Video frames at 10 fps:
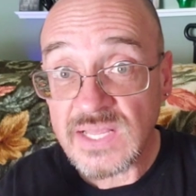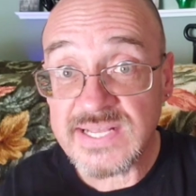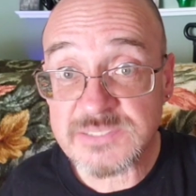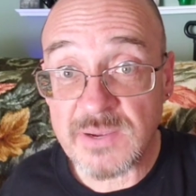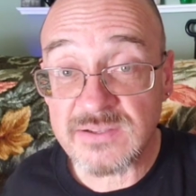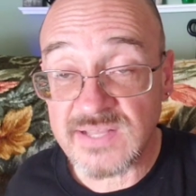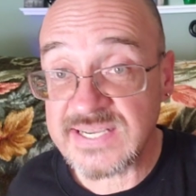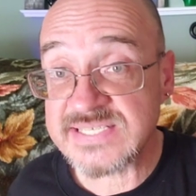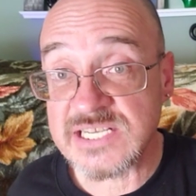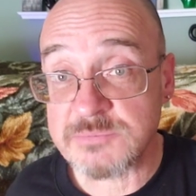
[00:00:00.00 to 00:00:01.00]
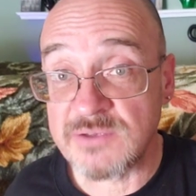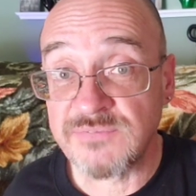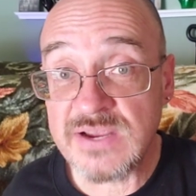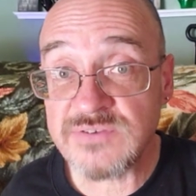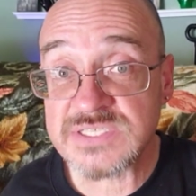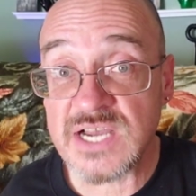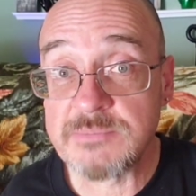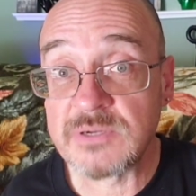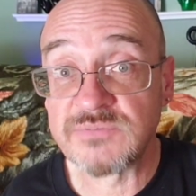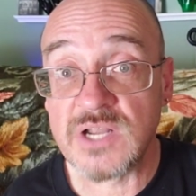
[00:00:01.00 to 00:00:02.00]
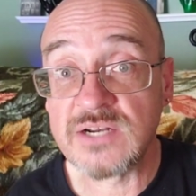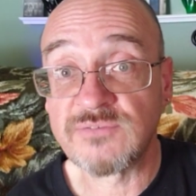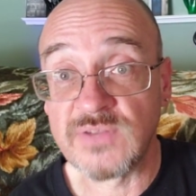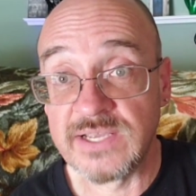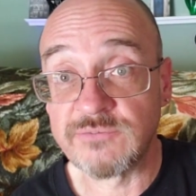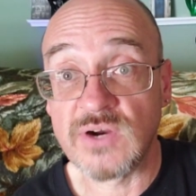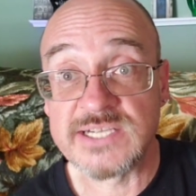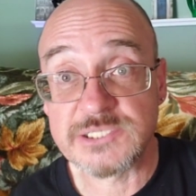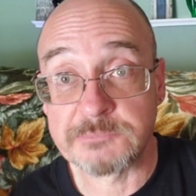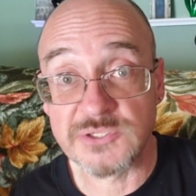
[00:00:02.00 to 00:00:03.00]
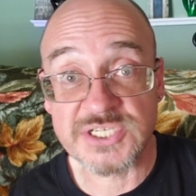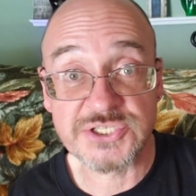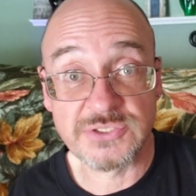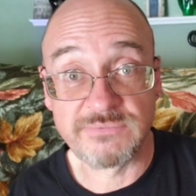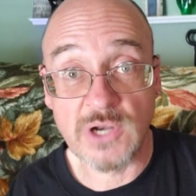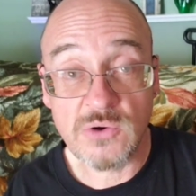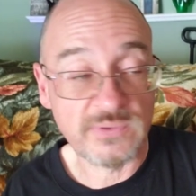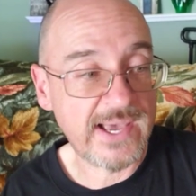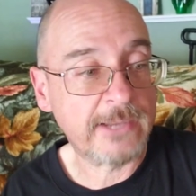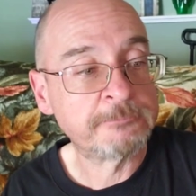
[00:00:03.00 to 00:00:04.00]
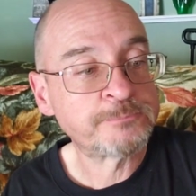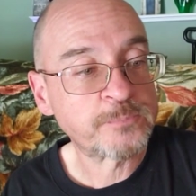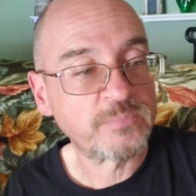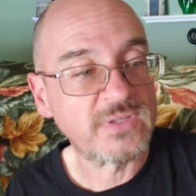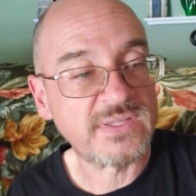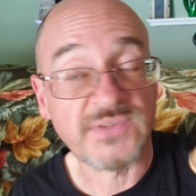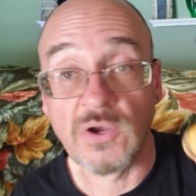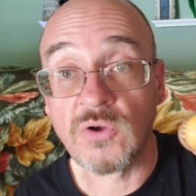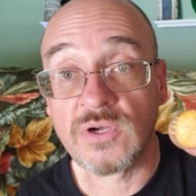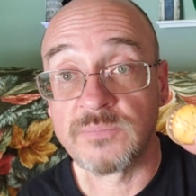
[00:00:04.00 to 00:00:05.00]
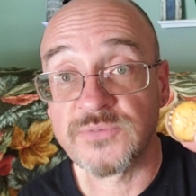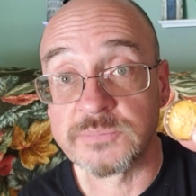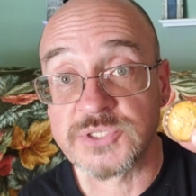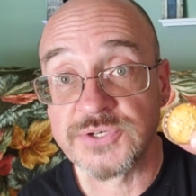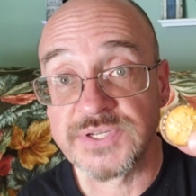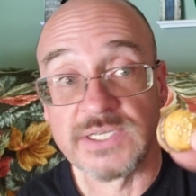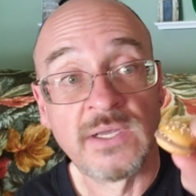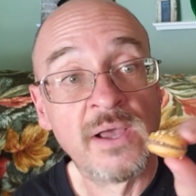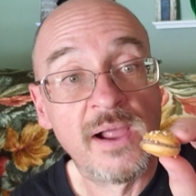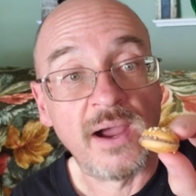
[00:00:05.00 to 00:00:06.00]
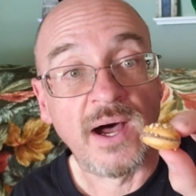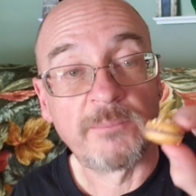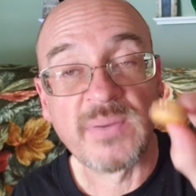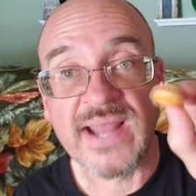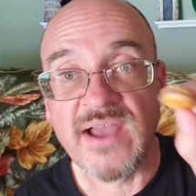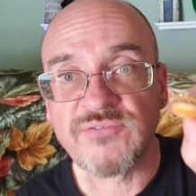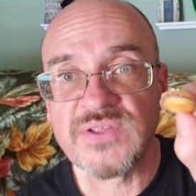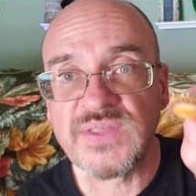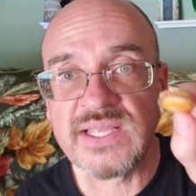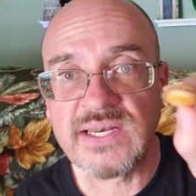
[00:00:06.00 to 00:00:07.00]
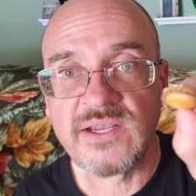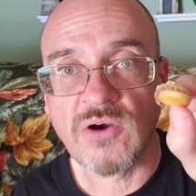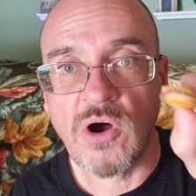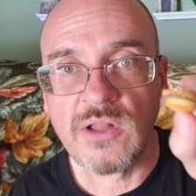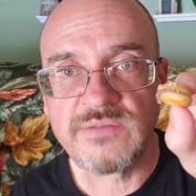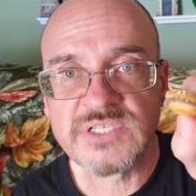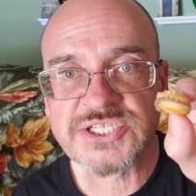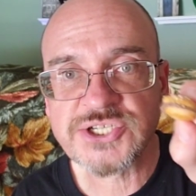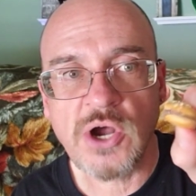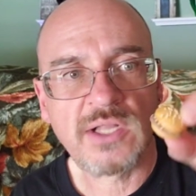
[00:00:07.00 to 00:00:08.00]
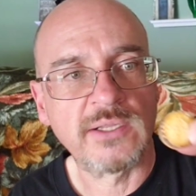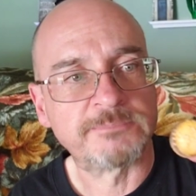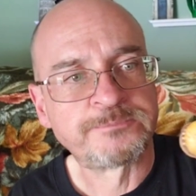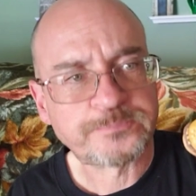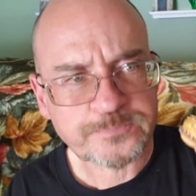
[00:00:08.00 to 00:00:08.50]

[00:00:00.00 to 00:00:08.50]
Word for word: It's my, like I said, it's my favorite type of nut flavor. I suppose I should have known that, that they all come from turkey. Um, but everything in here, all of this chocolate